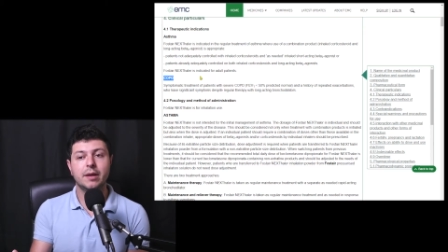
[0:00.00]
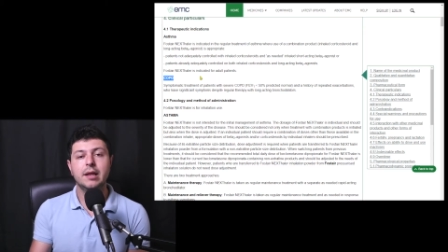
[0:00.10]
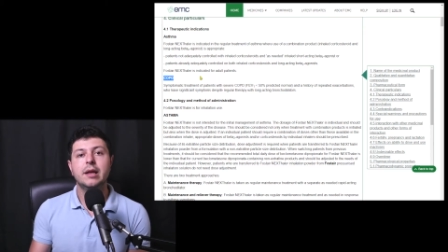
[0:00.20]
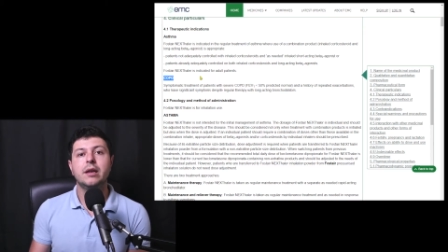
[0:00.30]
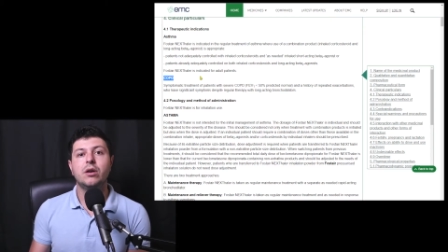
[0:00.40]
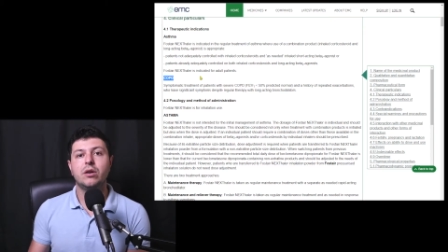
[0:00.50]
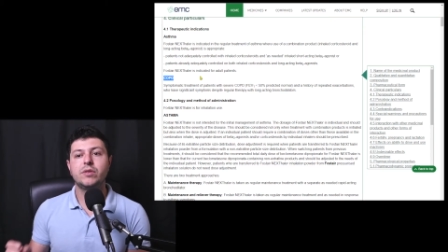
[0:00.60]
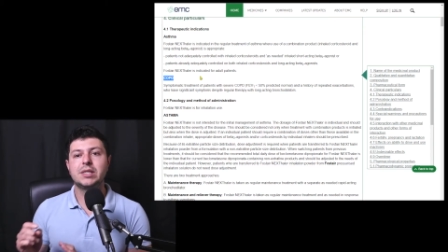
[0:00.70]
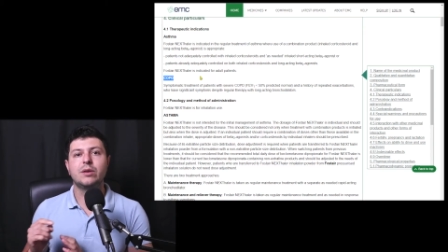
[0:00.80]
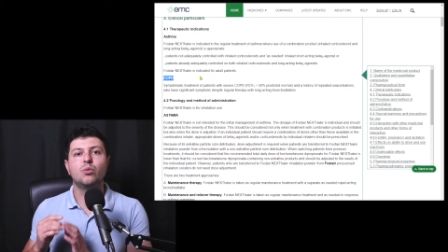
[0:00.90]
Now, obviously,
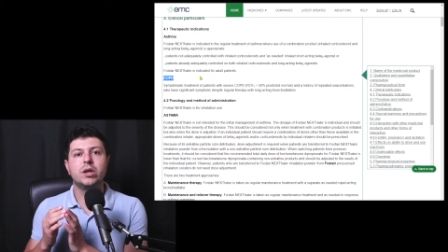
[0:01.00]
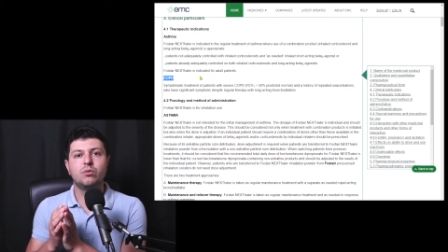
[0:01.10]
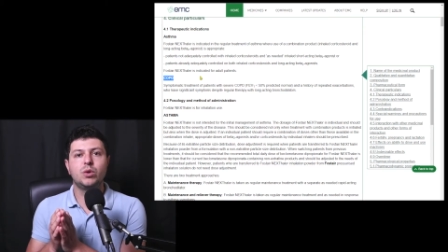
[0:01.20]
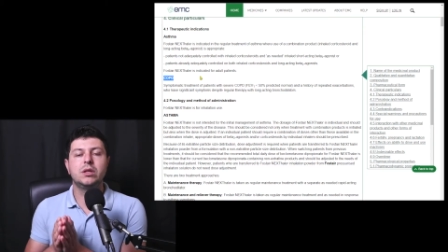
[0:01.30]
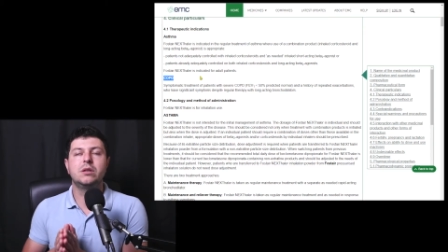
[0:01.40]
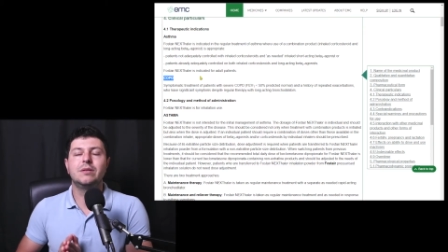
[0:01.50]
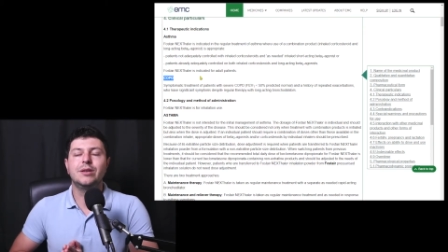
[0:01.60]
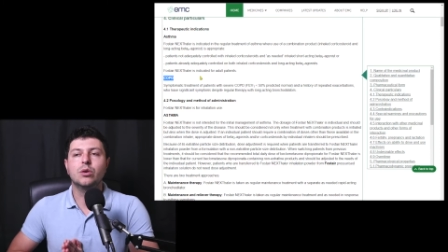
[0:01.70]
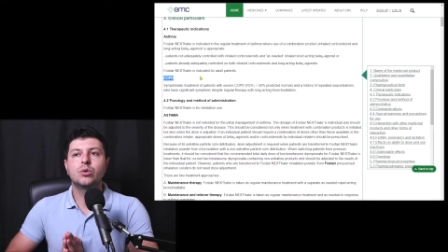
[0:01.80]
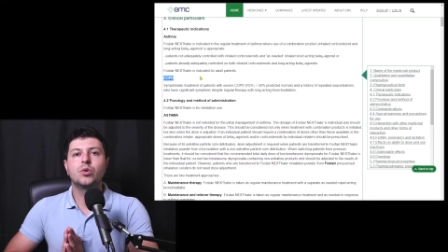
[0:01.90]
when we go
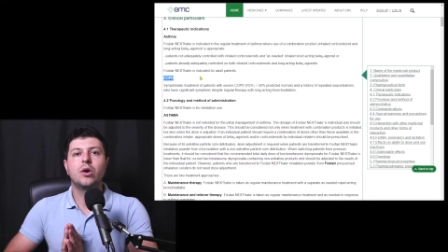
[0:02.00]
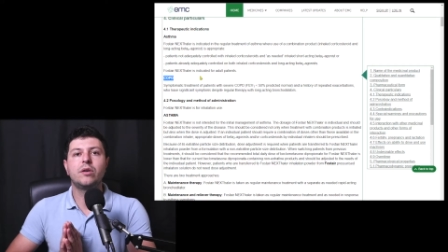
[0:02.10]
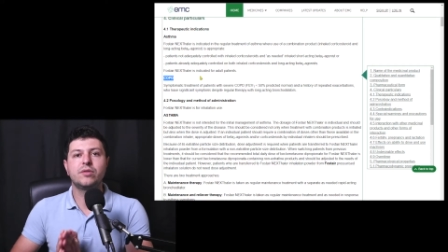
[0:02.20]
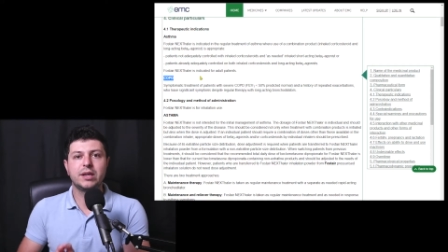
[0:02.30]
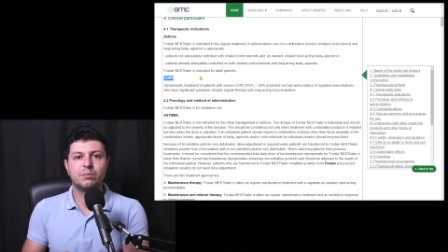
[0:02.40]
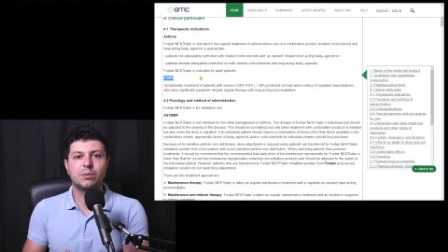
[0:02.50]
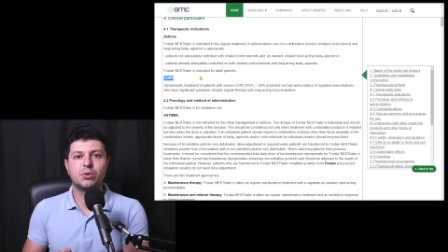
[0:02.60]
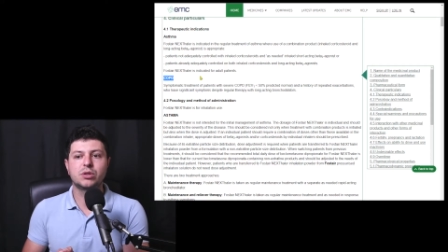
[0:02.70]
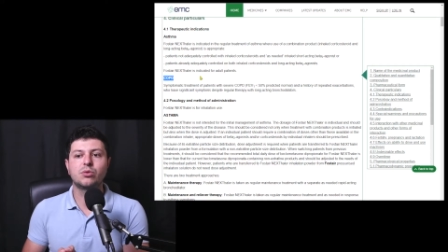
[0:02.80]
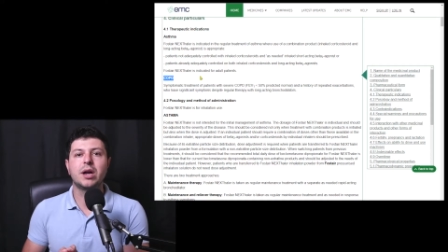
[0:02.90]
to off-label
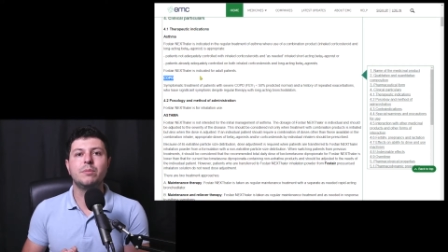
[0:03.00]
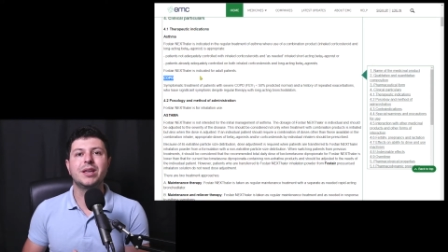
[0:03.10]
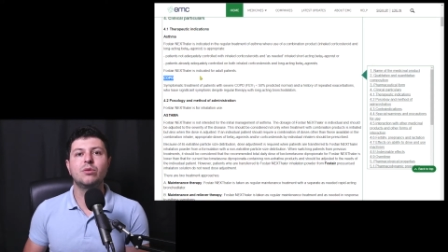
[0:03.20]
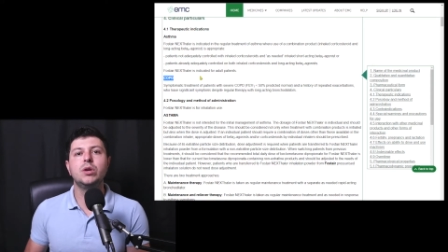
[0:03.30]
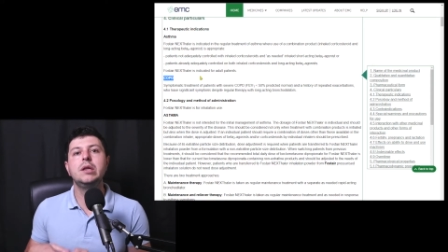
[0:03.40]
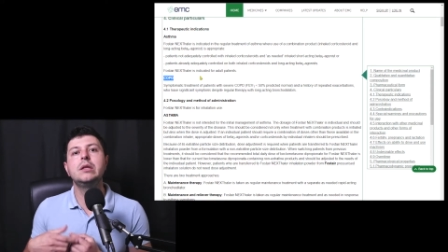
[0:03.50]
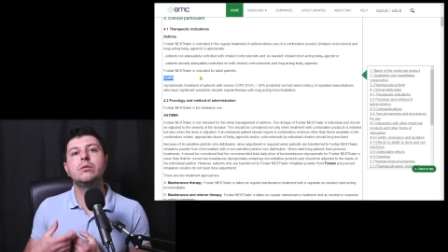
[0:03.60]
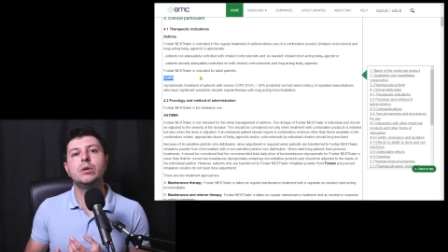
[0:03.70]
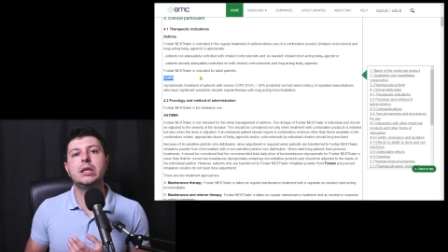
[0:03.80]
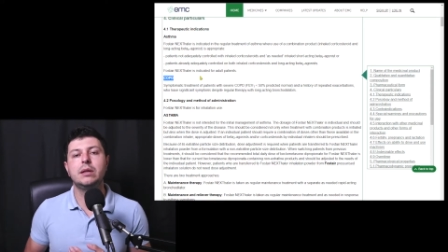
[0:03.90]
prescribing, we need to
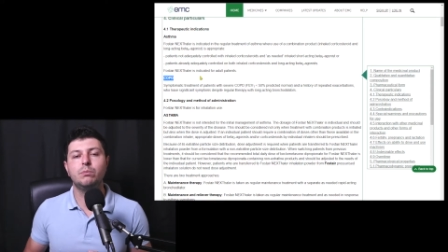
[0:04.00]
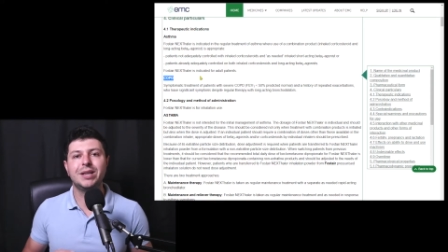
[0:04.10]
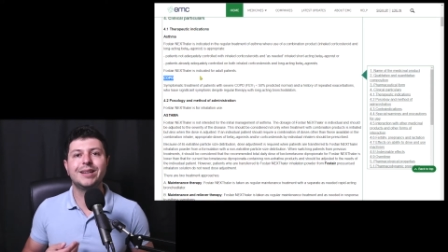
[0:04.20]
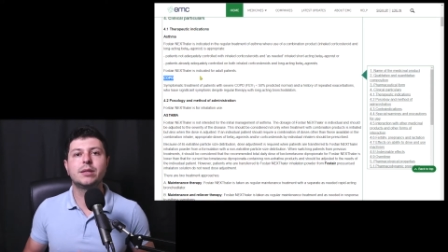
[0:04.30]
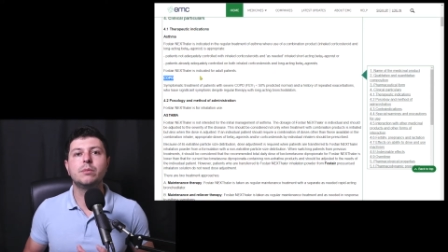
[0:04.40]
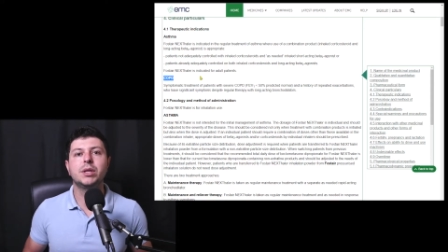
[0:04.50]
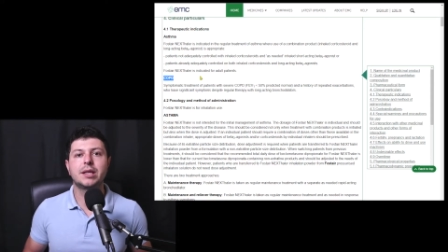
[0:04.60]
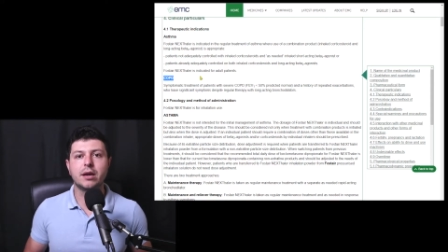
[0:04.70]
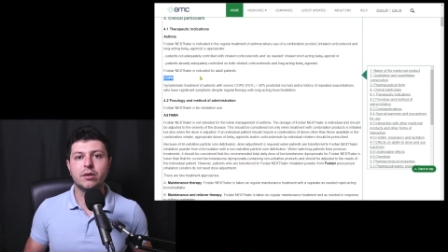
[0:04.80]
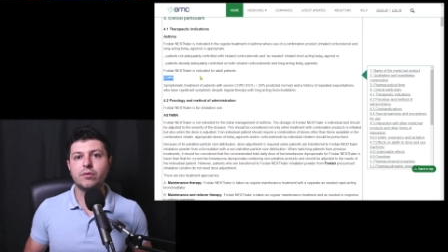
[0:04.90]
be a little bit
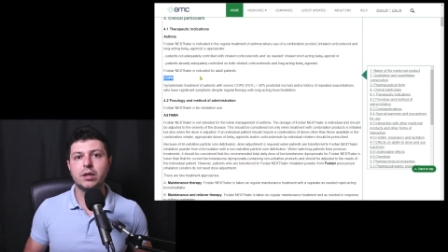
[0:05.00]
careful.